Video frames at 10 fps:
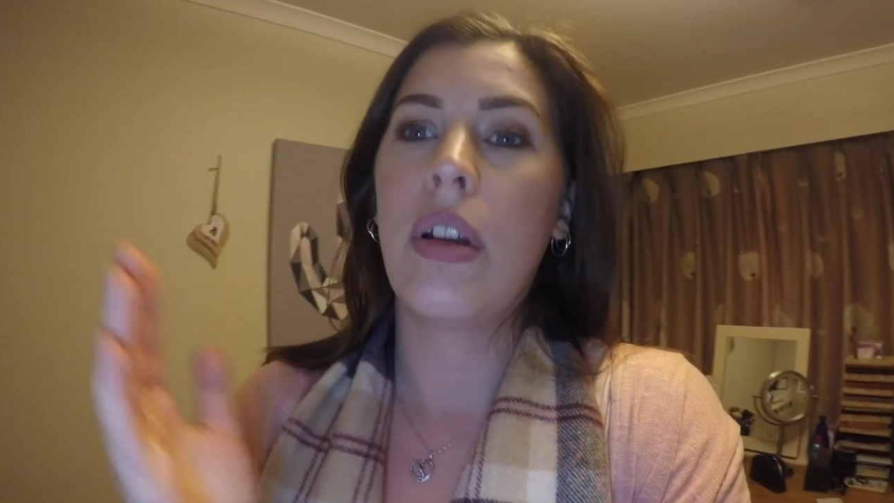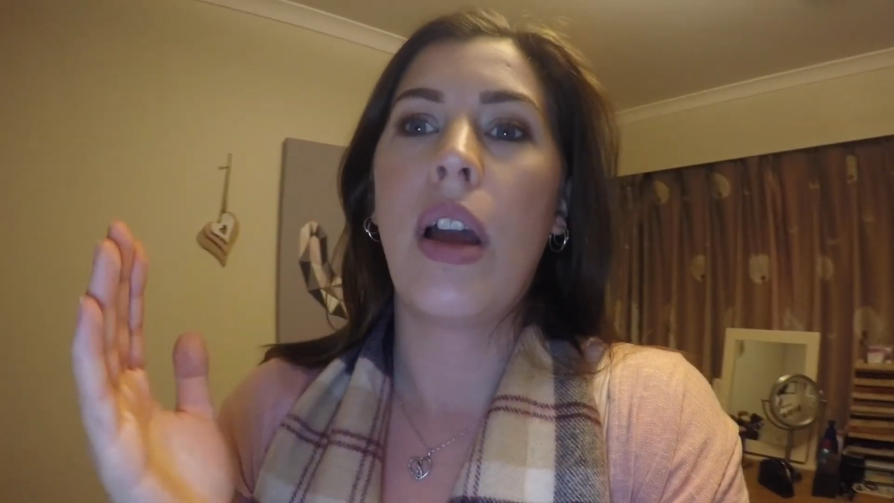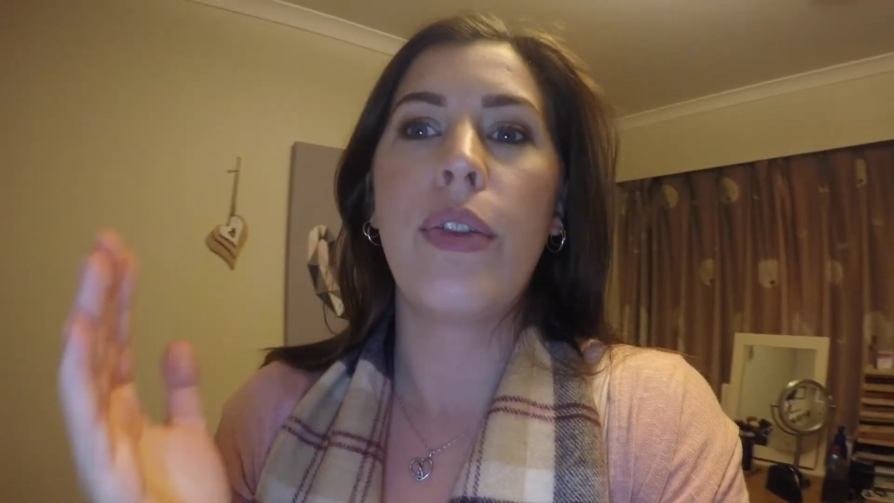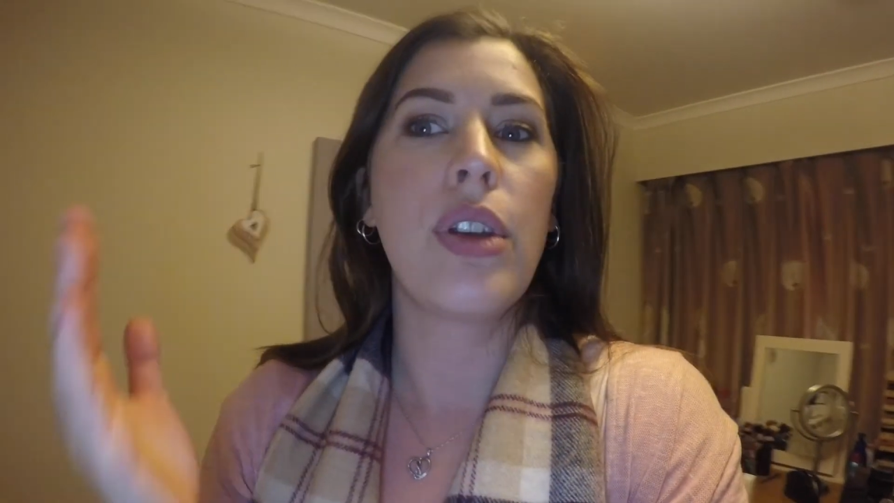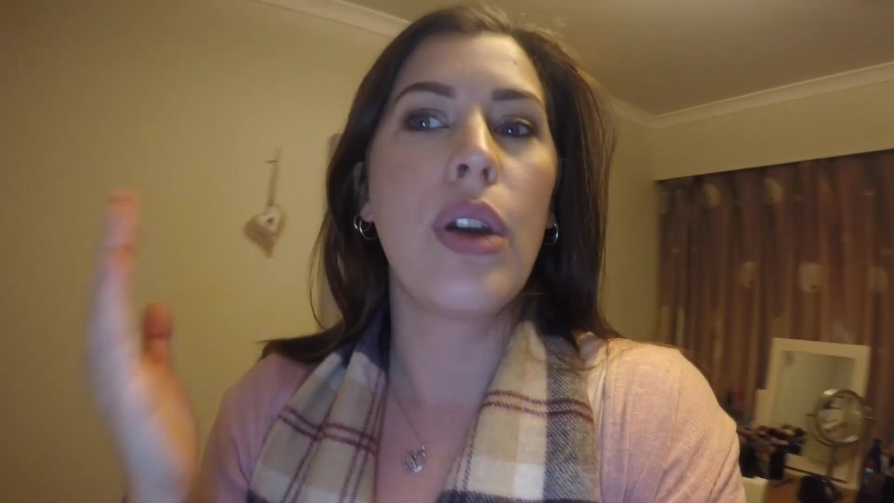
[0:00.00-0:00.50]

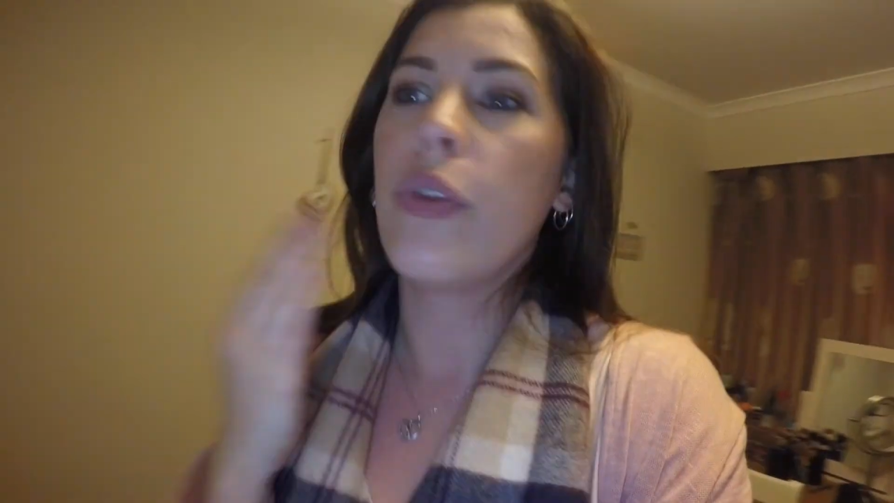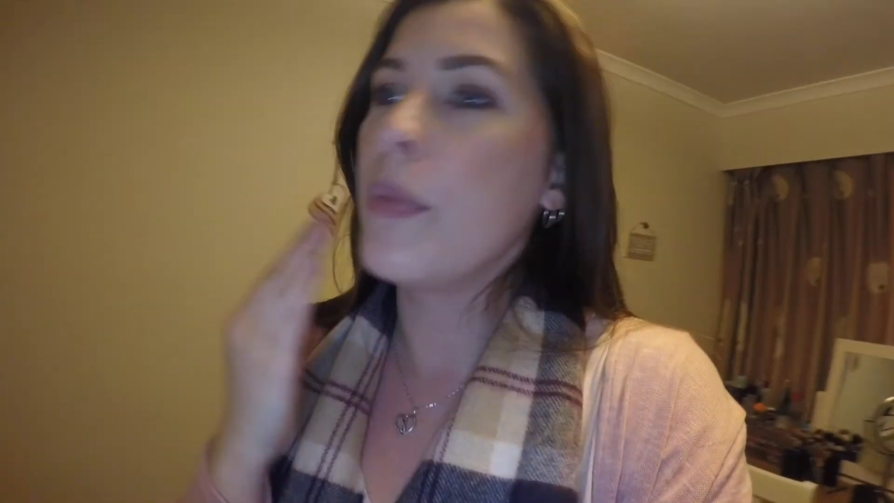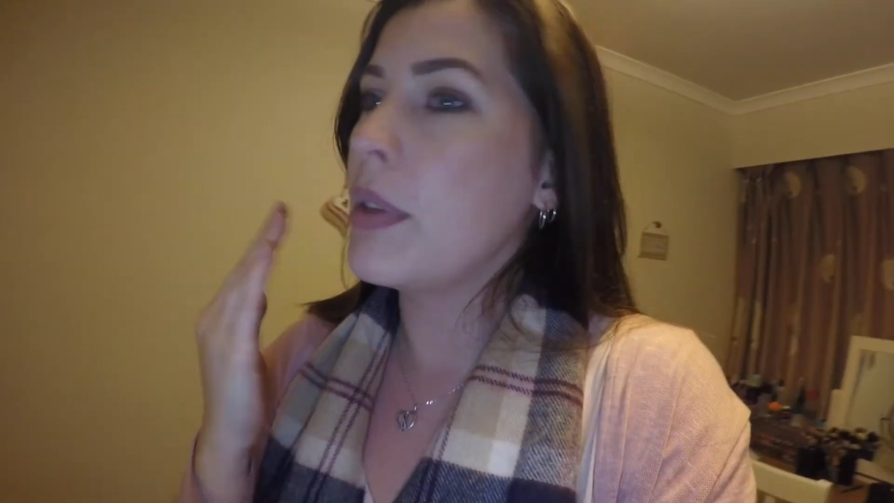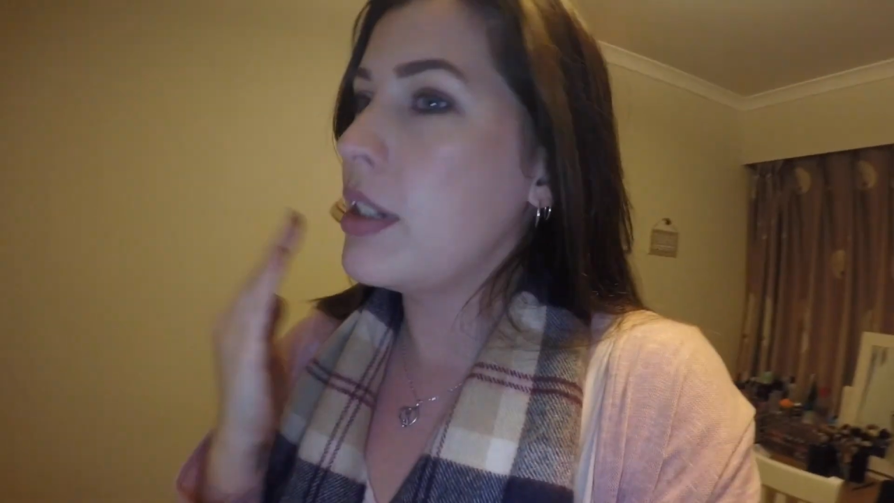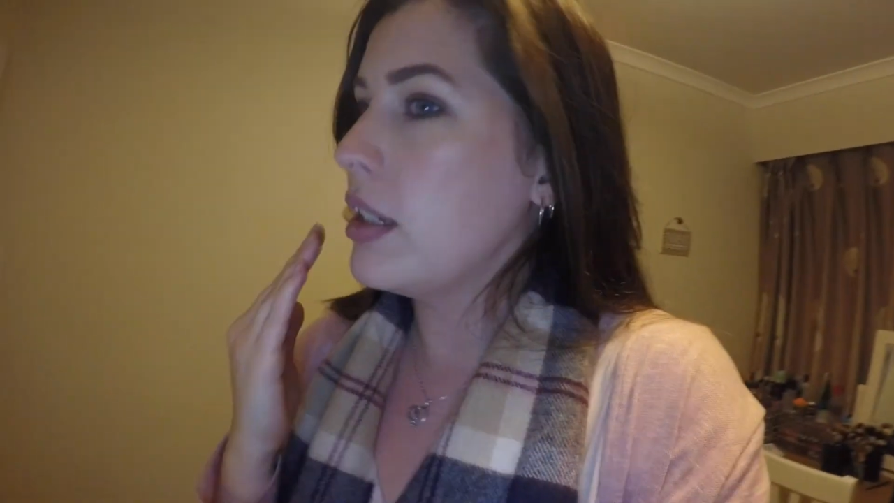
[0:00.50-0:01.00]
so
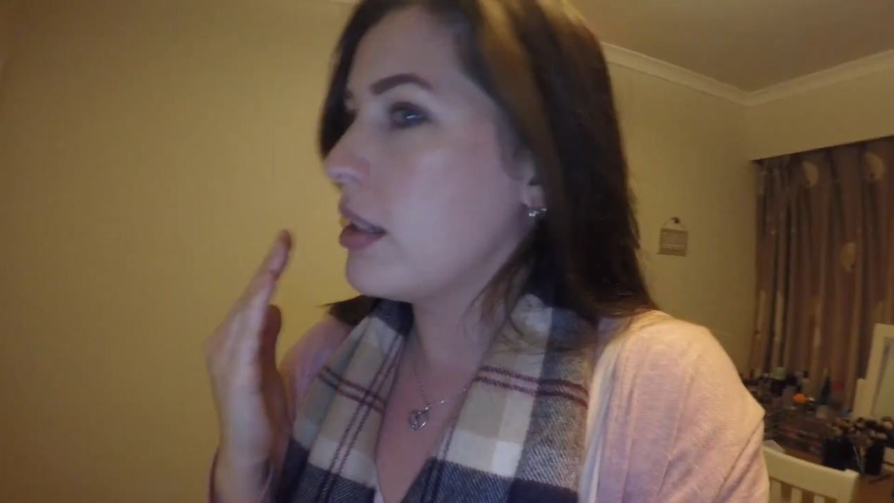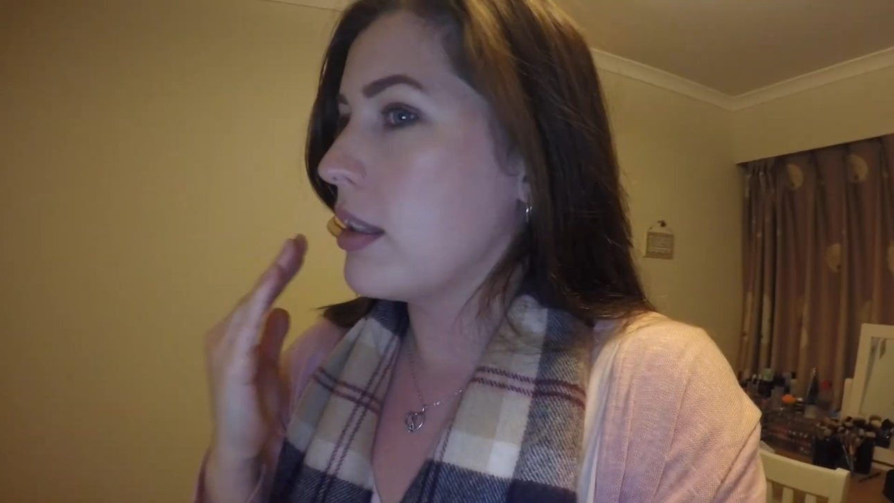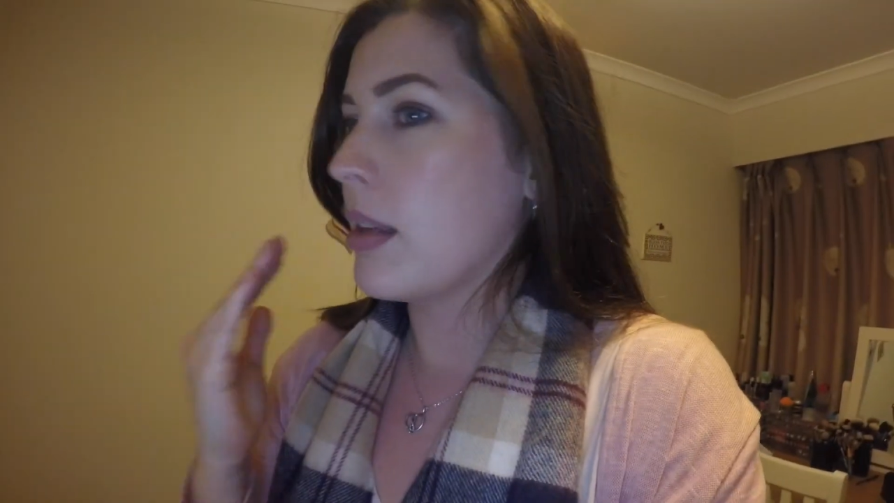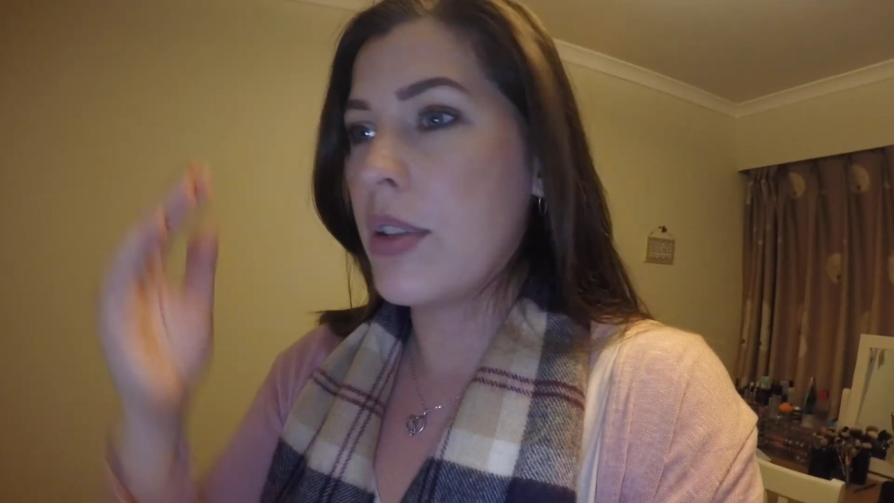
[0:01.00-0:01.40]
from the distance I'm